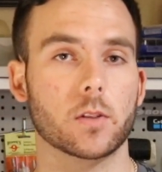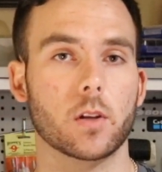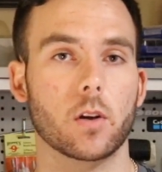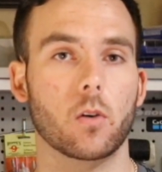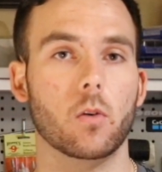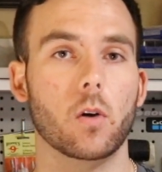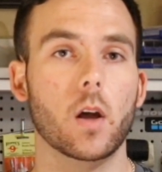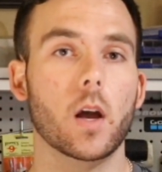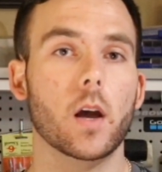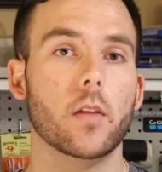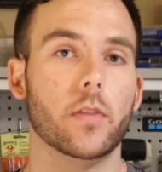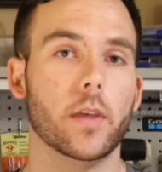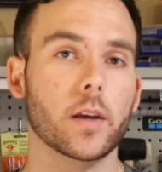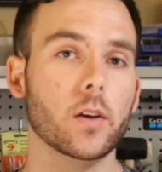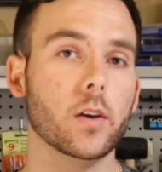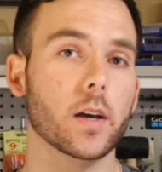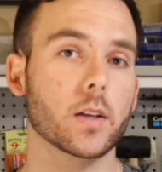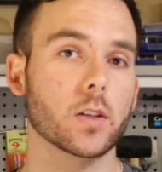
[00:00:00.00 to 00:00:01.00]
So
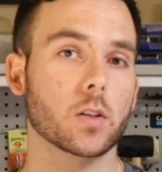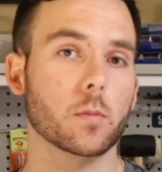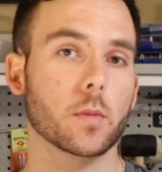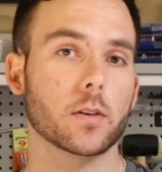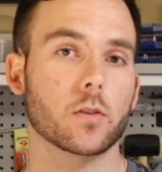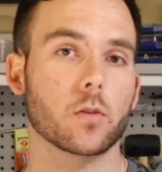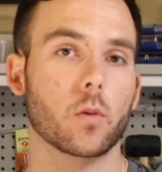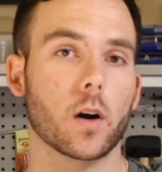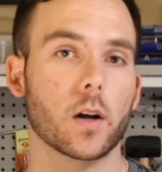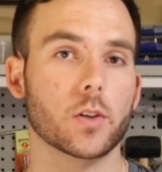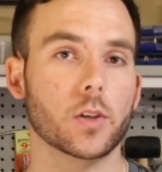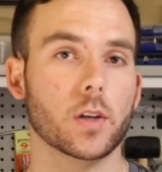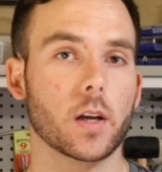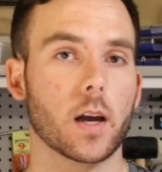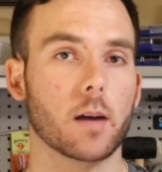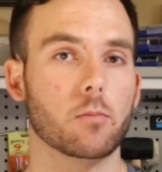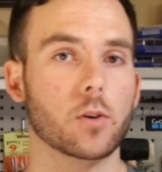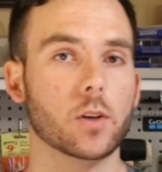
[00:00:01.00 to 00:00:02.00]
thank you guys so much for
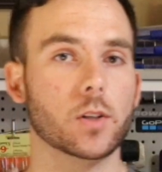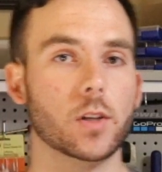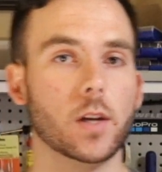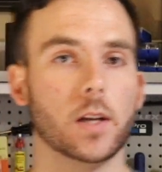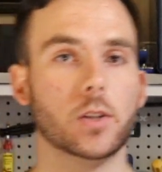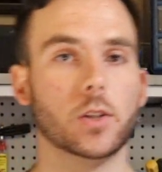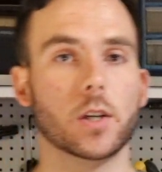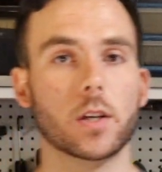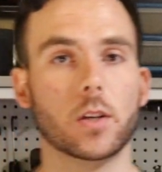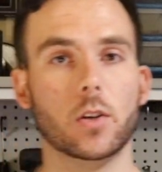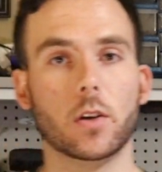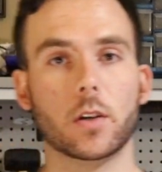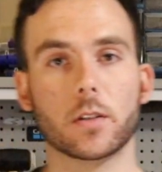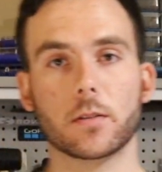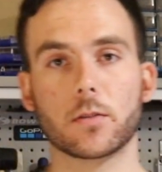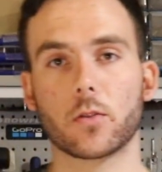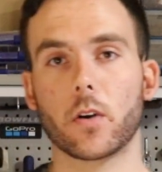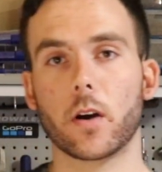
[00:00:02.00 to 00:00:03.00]
watching. I appreciate you. You
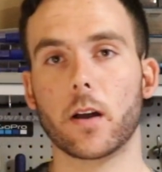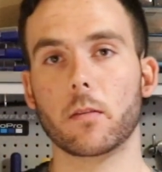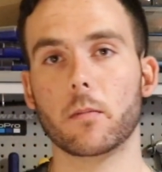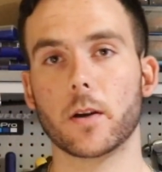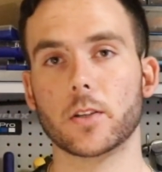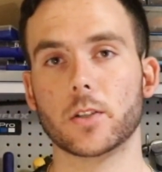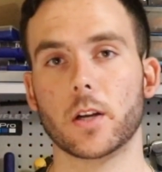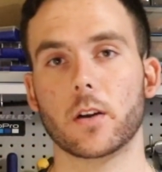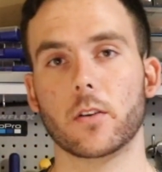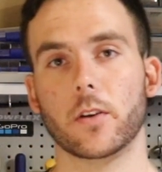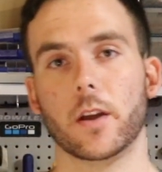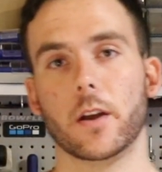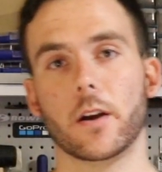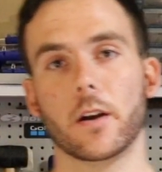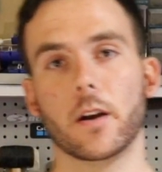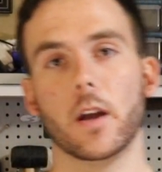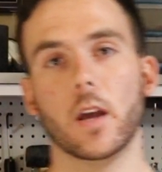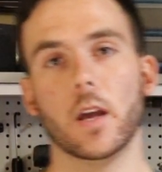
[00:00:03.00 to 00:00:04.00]
can subscribe to my channel
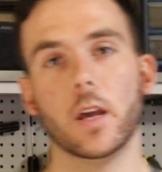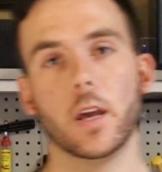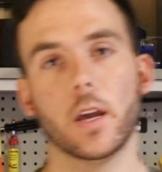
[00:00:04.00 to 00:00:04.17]
here.